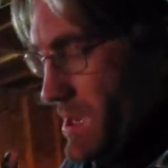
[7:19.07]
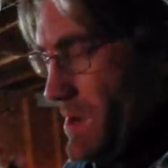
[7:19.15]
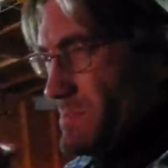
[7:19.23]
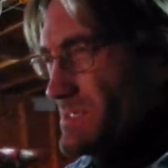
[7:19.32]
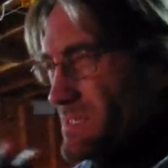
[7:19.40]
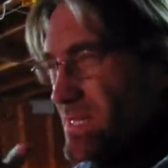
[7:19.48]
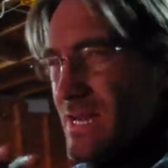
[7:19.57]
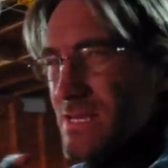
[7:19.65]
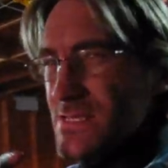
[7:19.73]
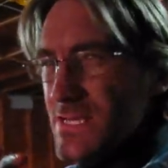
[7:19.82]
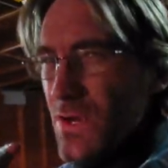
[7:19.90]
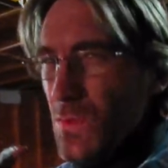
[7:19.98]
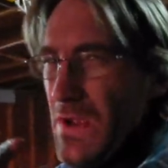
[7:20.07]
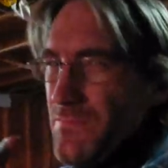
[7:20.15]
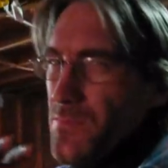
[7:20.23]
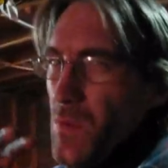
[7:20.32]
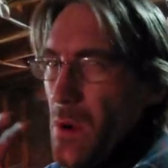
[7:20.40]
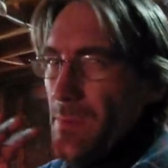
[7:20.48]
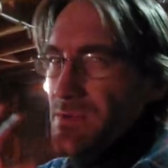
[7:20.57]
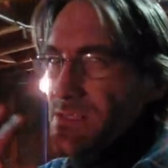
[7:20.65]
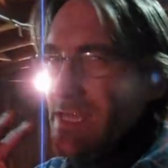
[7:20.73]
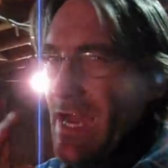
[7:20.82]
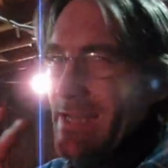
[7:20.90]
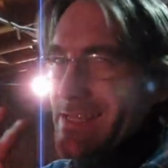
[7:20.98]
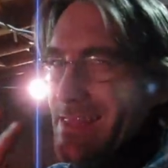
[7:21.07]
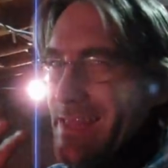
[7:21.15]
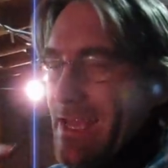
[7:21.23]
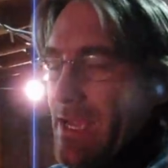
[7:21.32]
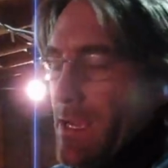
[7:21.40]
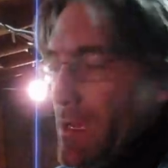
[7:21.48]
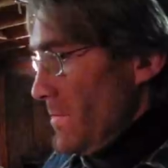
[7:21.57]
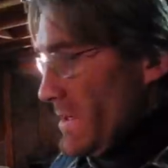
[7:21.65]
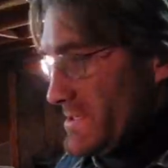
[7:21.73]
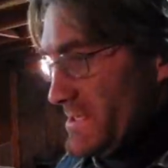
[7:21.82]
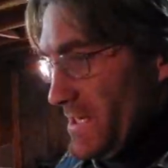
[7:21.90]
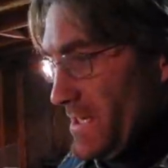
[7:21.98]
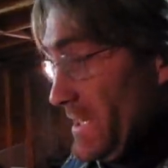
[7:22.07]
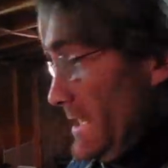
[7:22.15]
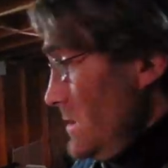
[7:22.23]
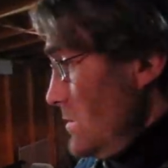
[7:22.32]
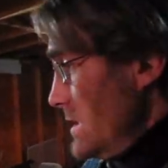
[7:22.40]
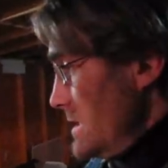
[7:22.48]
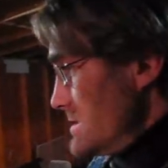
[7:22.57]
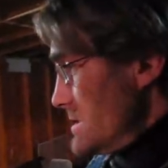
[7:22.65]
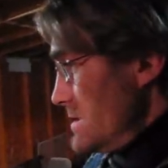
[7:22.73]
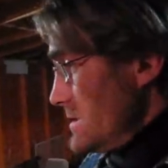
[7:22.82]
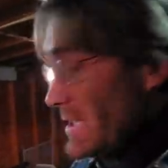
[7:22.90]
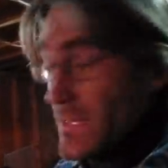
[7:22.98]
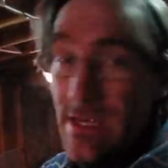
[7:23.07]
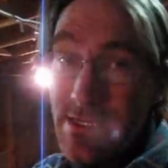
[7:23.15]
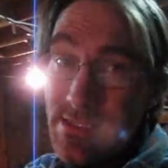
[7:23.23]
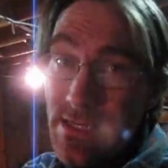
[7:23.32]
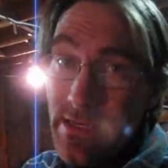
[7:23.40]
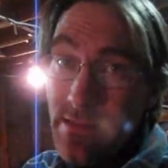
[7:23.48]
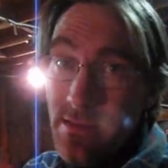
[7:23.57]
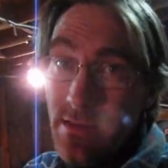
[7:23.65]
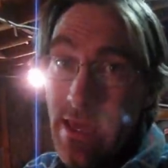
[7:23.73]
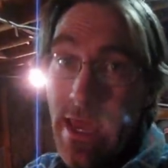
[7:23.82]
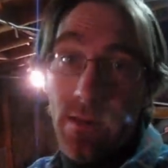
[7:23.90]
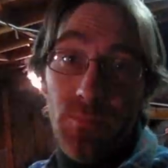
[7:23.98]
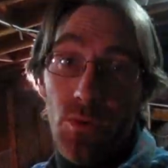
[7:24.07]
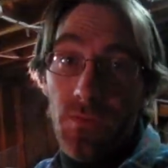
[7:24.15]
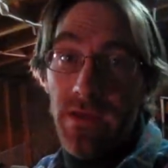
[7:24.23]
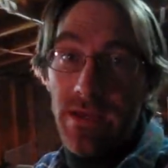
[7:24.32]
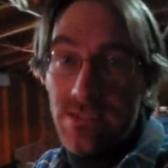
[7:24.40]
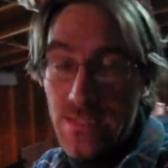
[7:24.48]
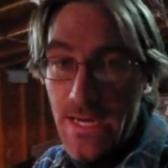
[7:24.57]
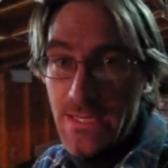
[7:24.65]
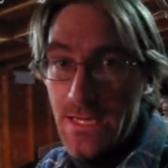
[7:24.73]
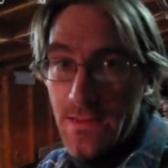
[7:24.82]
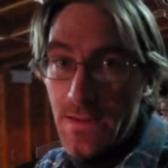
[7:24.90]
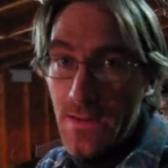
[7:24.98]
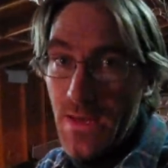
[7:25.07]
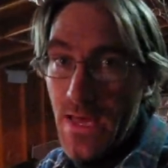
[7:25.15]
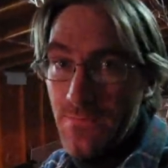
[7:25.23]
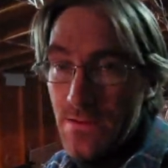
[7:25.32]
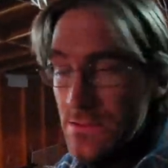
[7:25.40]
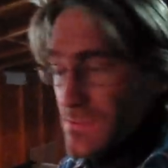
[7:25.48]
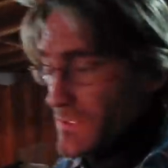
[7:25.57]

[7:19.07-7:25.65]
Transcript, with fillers: I'm just going to kind of stay away from the weapon kind of thing. But uh, anyways, yeah, like I said, the catapult thing is an idea that I'm having.